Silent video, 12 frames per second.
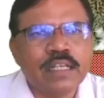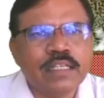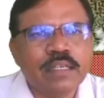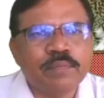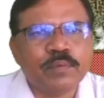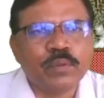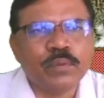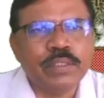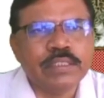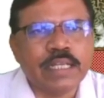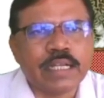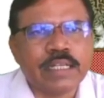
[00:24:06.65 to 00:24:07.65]
F2
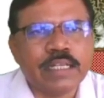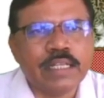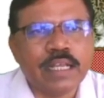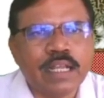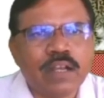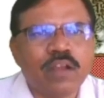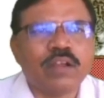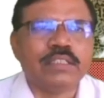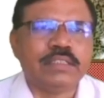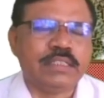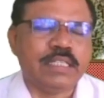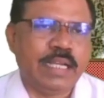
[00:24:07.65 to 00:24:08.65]
is acting along
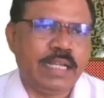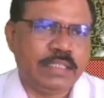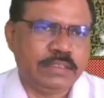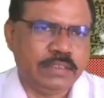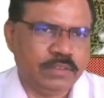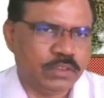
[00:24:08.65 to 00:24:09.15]
this direction.